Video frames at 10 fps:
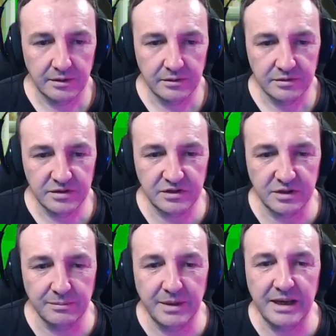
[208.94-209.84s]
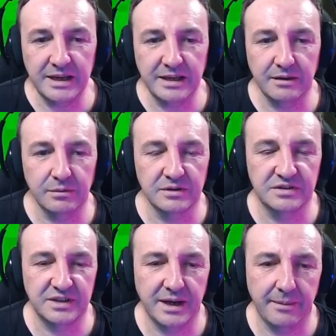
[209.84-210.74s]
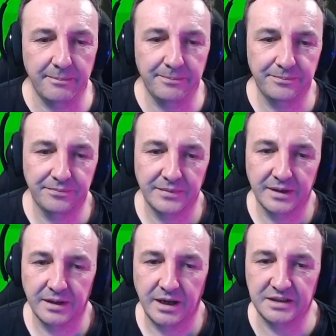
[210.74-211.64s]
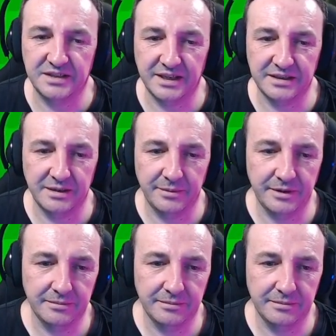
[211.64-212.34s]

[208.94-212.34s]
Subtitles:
So to me, it was a tech demo.